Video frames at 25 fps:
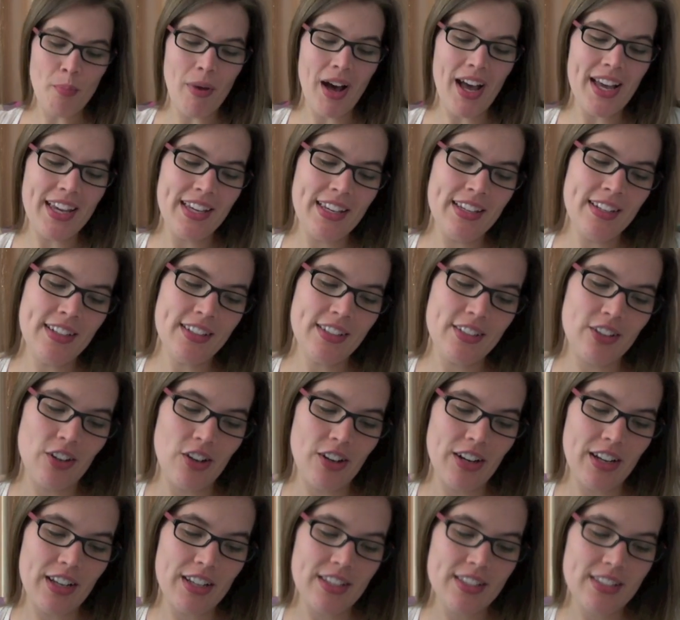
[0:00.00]
My inner
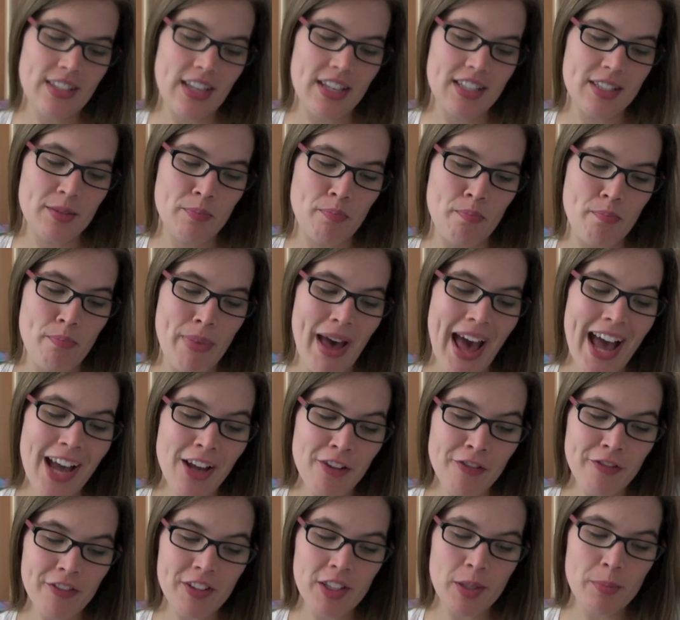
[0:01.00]
goddess has
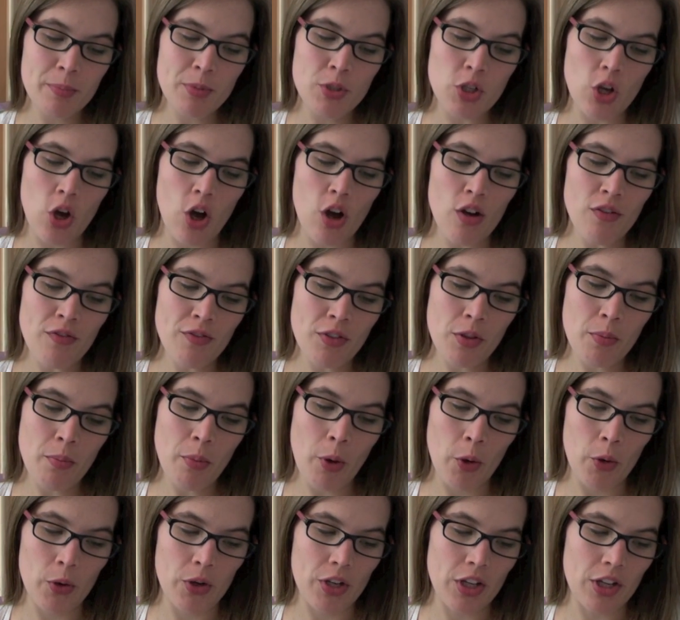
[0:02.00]
backflipped off the
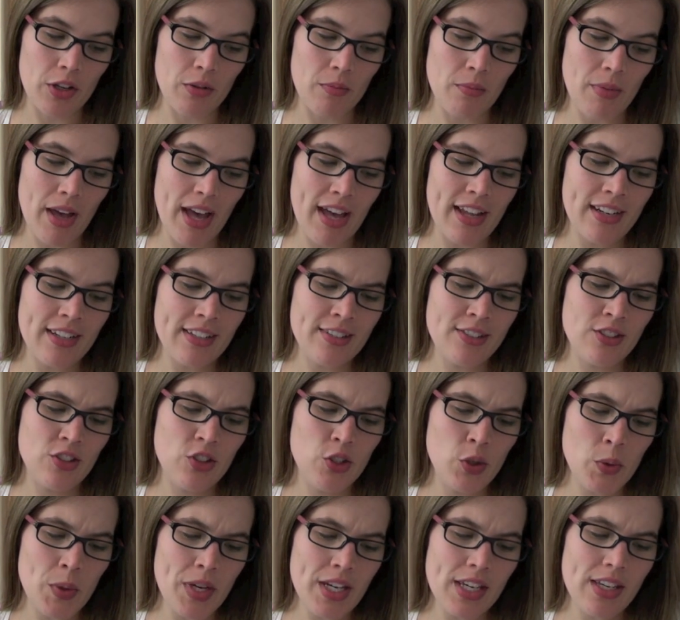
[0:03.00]
podium and is
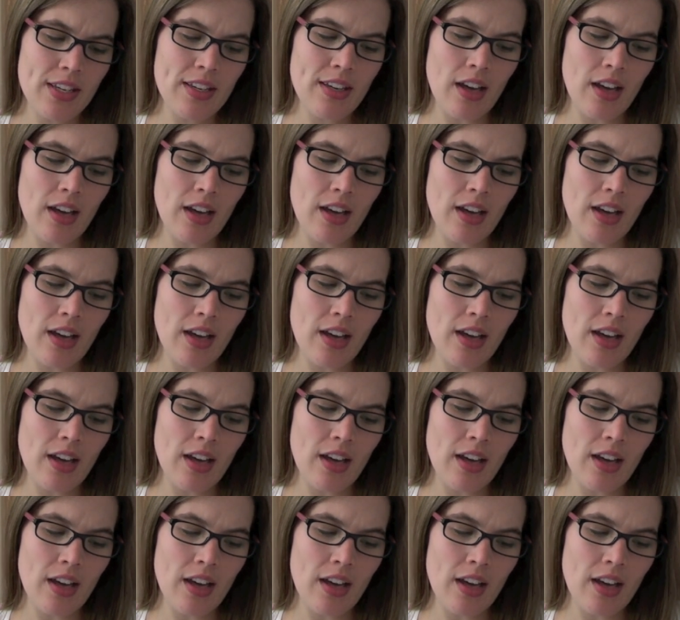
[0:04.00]
doing